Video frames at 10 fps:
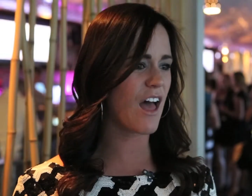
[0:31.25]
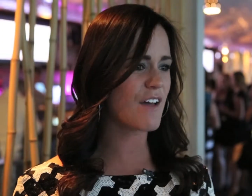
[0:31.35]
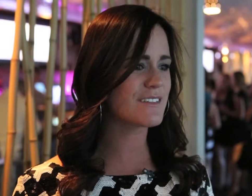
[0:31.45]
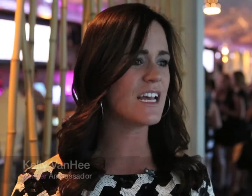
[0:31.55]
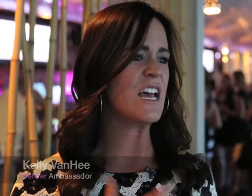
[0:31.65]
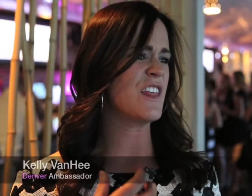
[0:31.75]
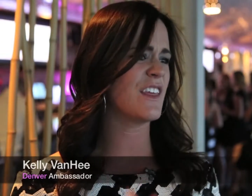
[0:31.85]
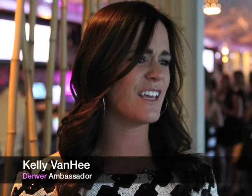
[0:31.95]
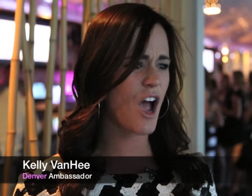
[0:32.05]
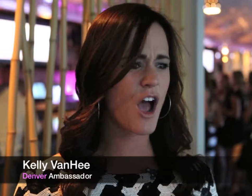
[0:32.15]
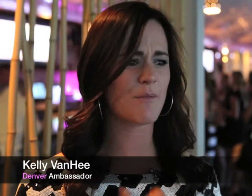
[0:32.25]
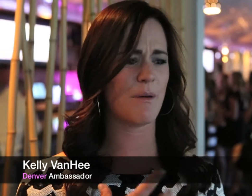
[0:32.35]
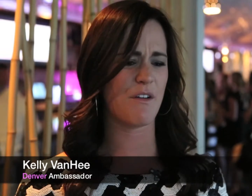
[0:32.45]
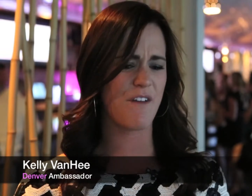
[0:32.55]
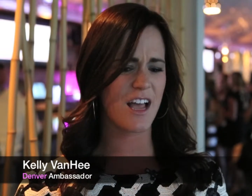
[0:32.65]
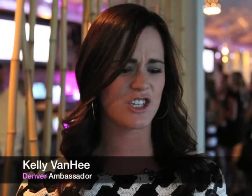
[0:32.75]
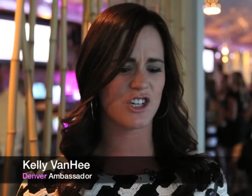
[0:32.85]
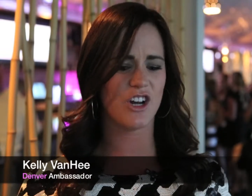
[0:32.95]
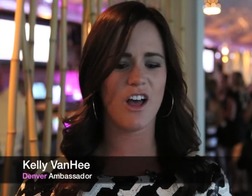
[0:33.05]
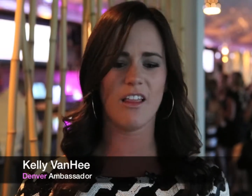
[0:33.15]
Loved the young,
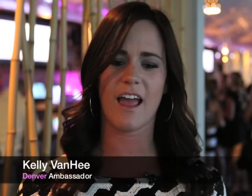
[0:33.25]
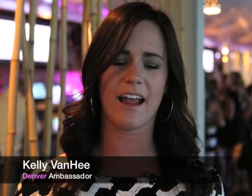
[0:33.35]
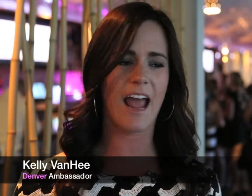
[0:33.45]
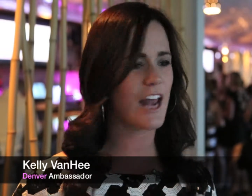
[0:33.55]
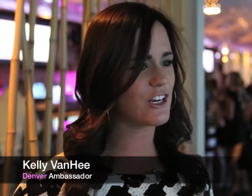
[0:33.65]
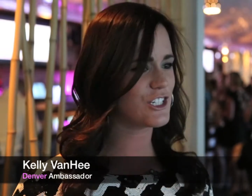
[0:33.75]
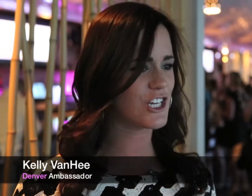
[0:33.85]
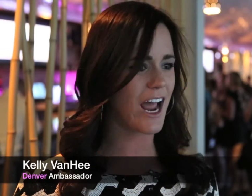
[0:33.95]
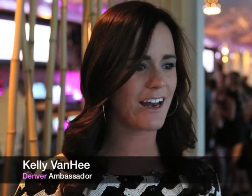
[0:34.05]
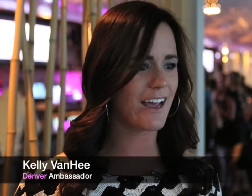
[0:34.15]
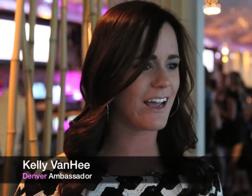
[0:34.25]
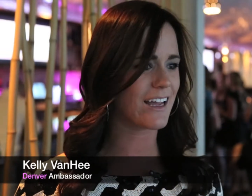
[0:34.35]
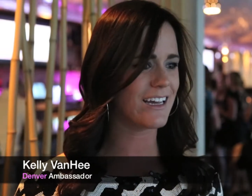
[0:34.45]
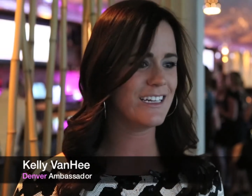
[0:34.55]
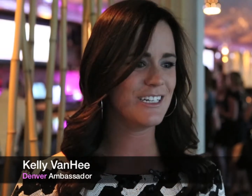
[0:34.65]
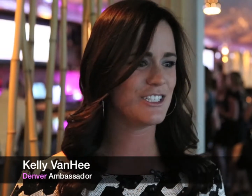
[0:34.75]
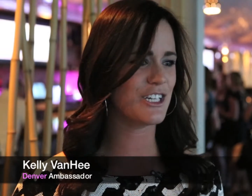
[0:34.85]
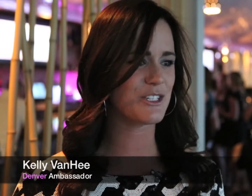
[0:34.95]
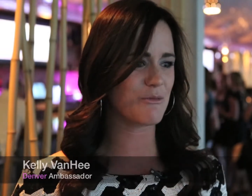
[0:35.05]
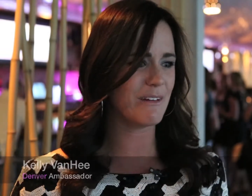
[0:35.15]
professional, energetic,
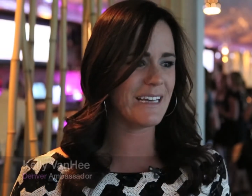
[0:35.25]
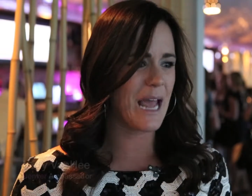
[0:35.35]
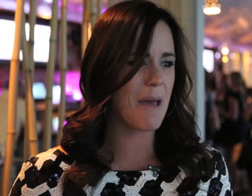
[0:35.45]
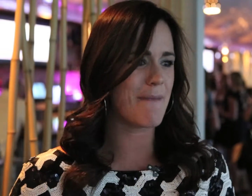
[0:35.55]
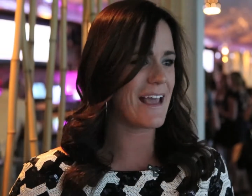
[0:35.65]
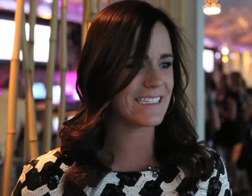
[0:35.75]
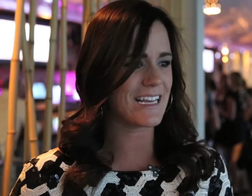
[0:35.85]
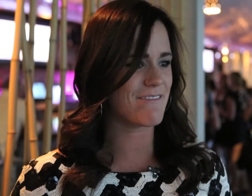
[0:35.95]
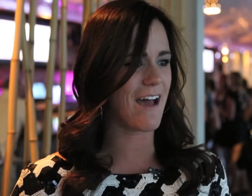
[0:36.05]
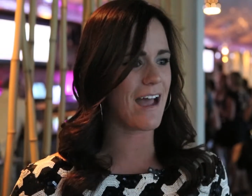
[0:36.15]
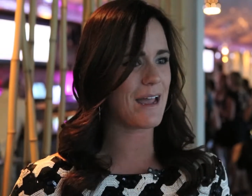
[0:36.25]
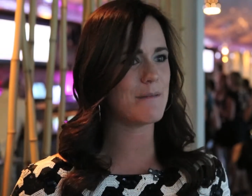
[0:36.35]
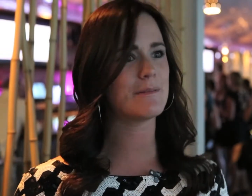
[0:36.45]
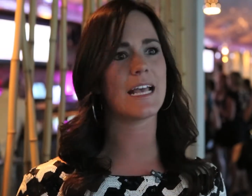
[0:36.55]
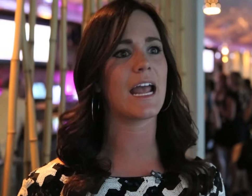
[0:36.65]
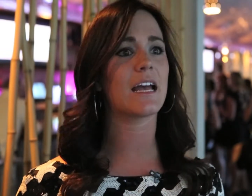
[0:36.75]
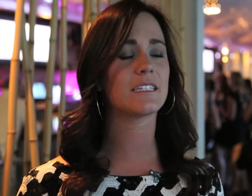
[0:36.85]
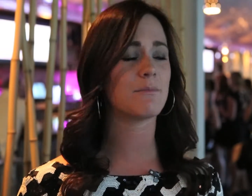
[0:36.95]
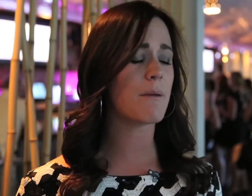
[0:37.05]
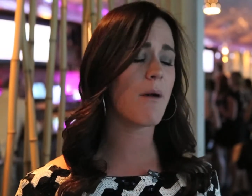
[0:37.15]
just really amazing vibes. And
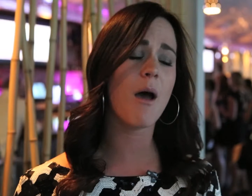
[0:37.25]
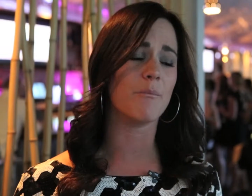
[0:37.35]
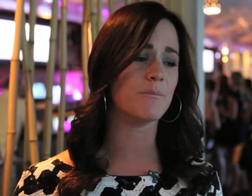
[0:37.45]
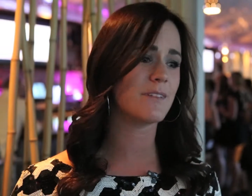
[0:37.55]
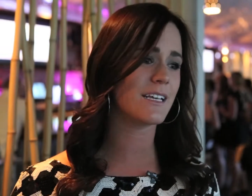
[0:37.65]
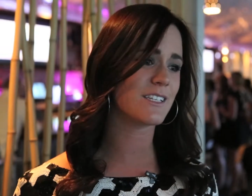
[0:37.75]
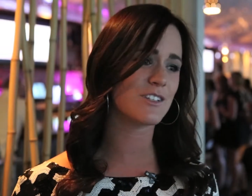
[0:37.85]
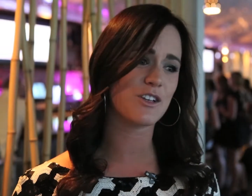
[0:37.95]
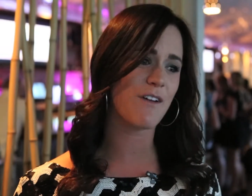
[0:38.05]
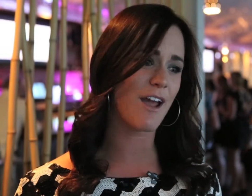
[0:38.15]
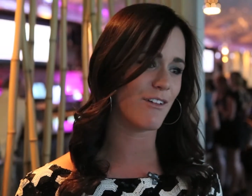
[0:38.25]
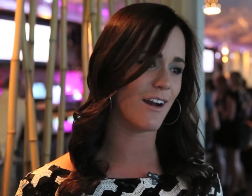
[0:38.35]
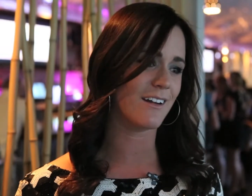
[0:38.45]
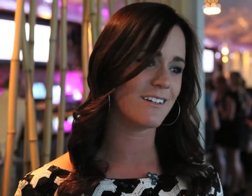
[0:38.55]
my mom is a survivor.